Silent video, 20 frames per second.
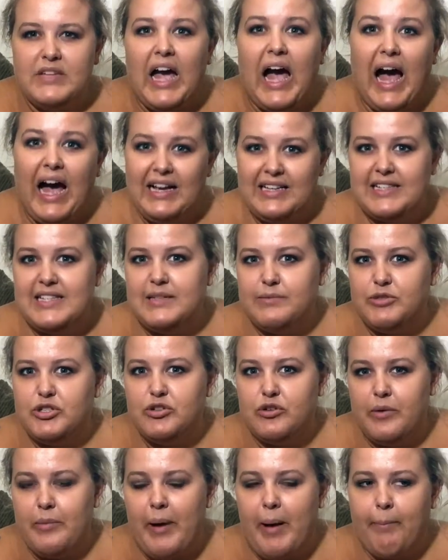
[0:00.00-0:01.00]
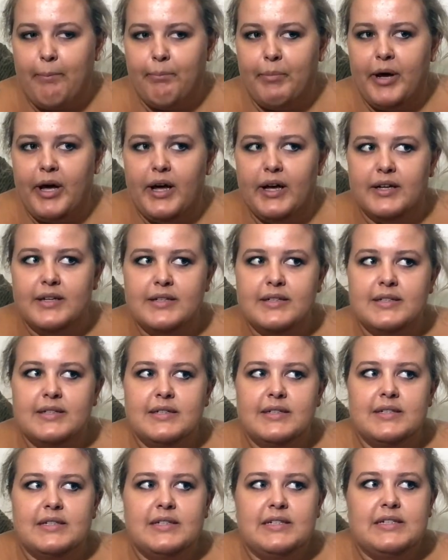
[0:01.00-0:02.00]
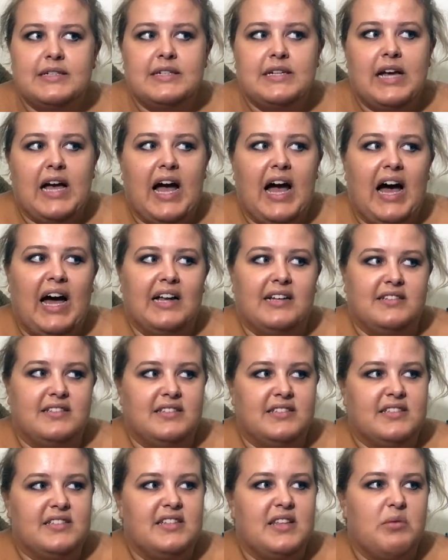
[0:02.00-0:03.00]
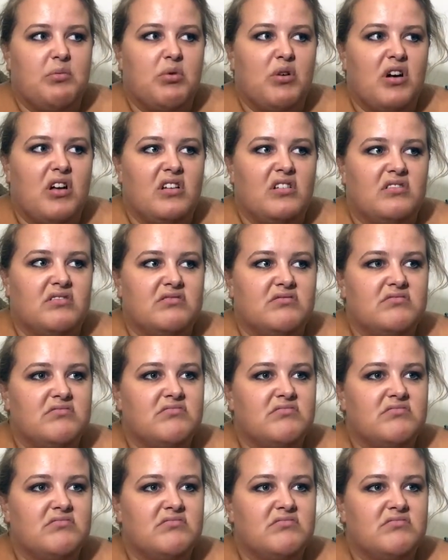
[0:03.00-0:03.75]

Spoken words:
I seem to remember, and they weren't